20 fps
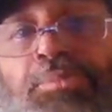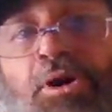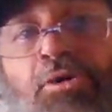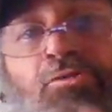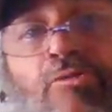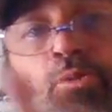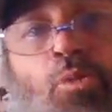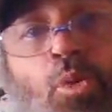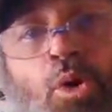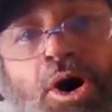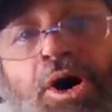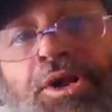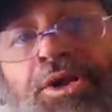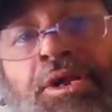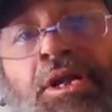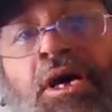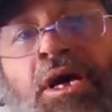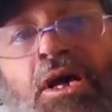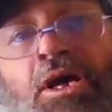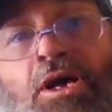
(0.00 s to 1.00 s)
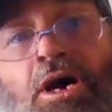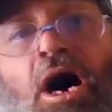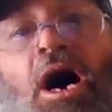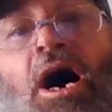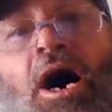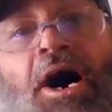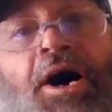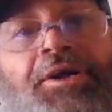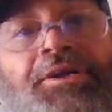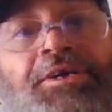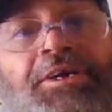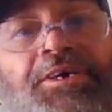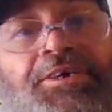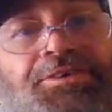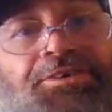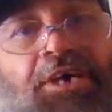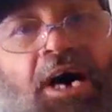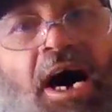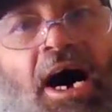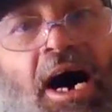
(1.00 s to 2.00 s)
of one God
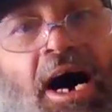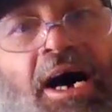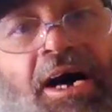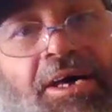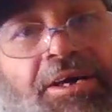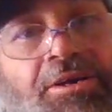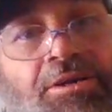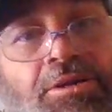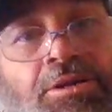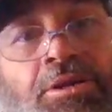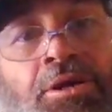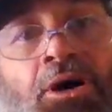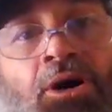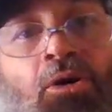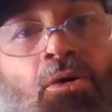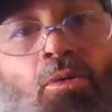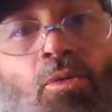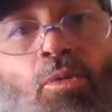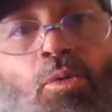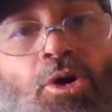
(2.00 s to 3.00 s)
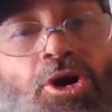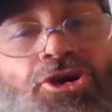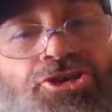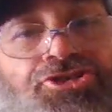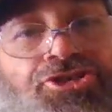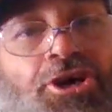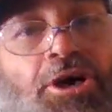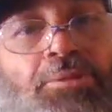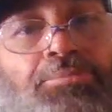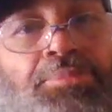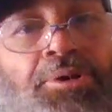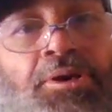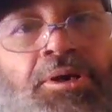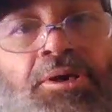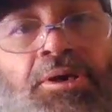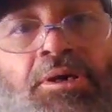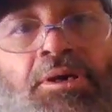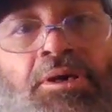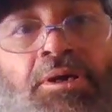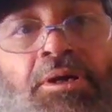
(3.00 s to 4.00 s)
is idol worship.
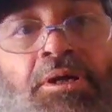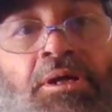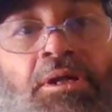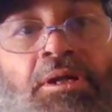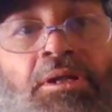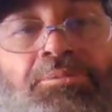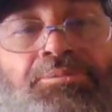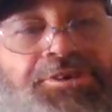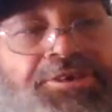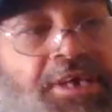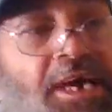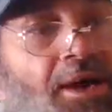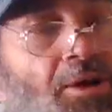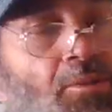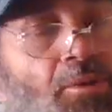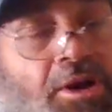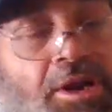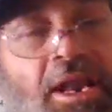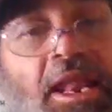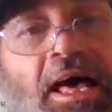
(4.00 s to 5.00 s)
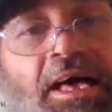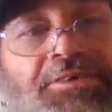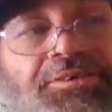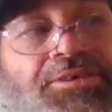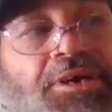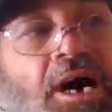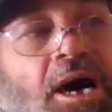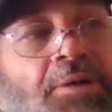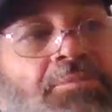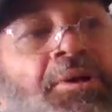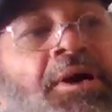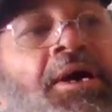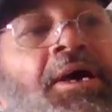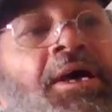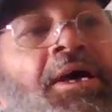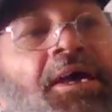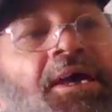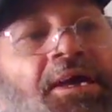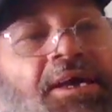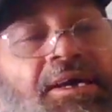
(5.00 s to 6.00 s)
Let me say it one last time.
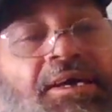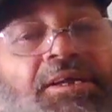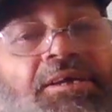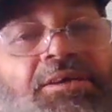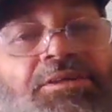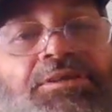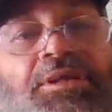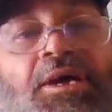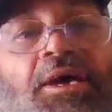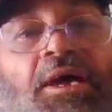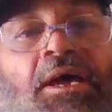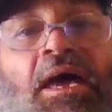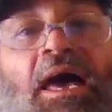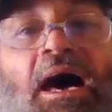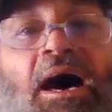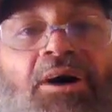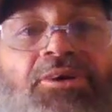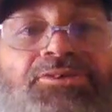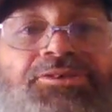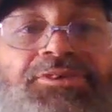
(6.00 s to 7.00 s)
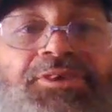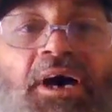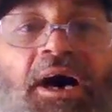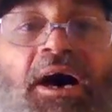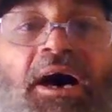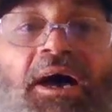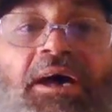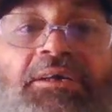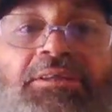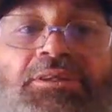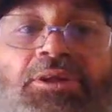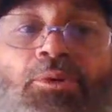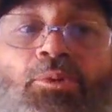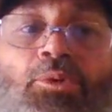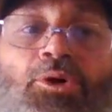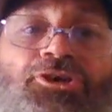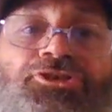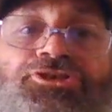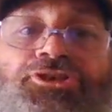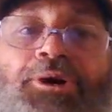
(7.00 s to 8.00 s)
Anything outside the
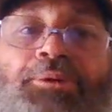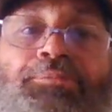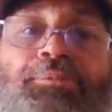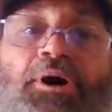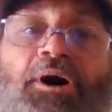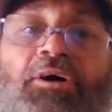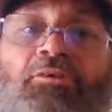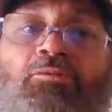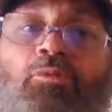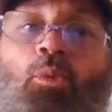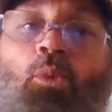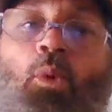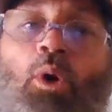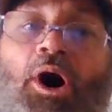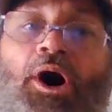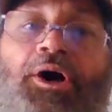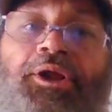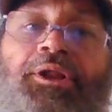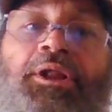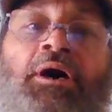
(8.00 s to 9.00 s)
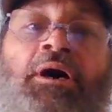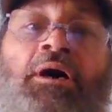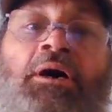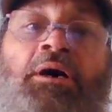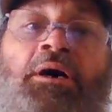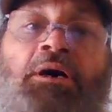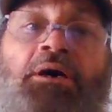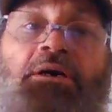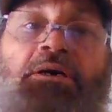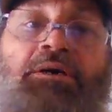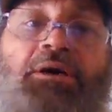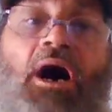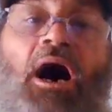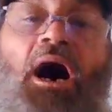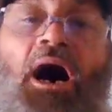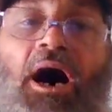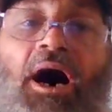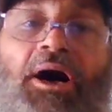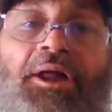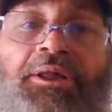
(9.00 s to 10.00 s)
worship of one
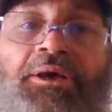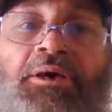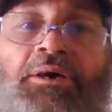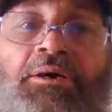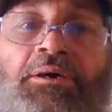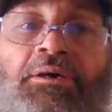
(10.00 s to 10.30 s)
God